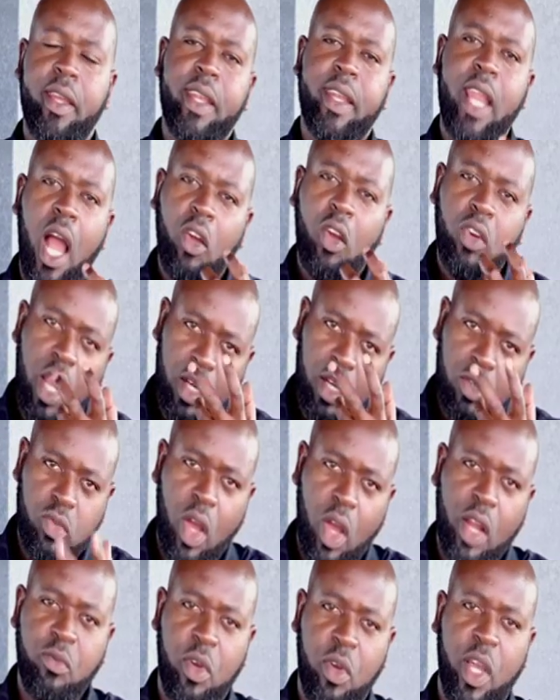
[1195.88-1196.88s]
Now, I would
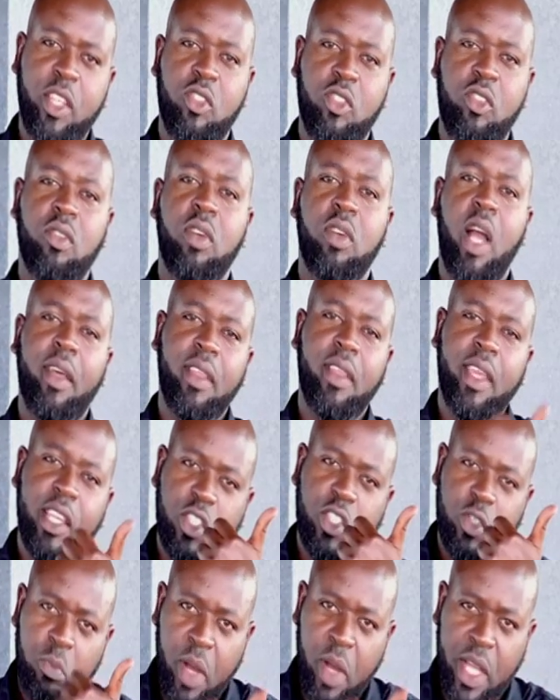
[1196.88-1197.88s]
like to advise you. I
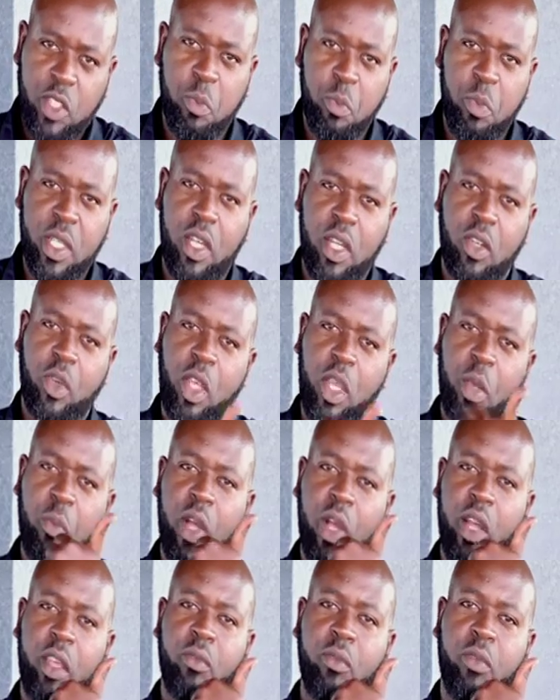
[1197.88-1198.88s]
think it's much better to keep our